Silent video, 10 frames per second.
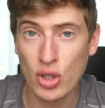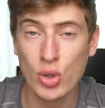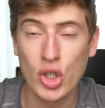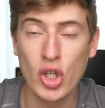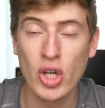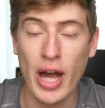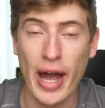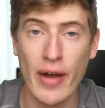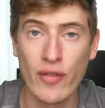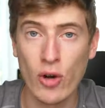you should
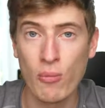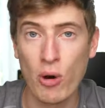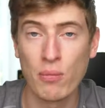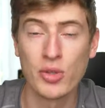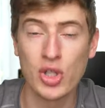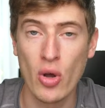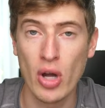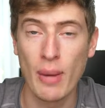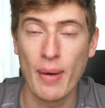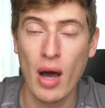have no problems
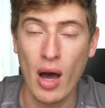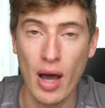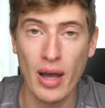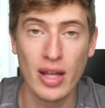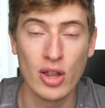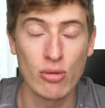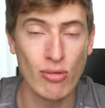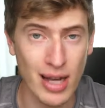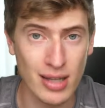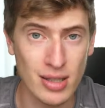showing up higher in the
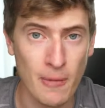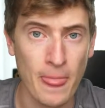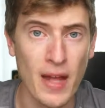ranks.